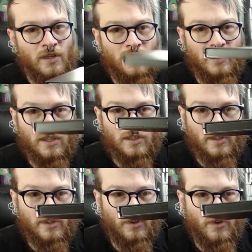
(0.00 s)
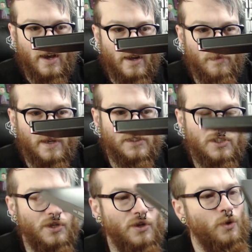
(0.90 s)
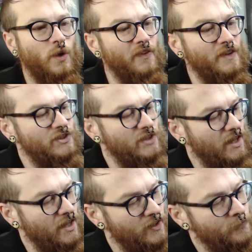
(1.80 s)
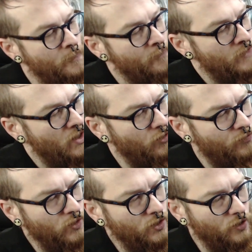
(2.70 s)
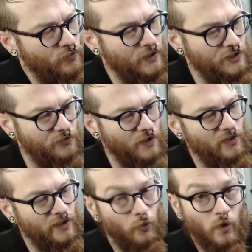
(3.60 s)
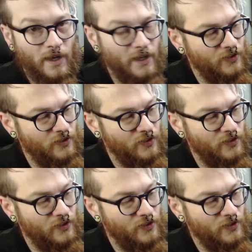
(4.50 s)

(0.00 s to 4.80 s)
Got Little Nightmares 2 on the side. The front cover is very weird.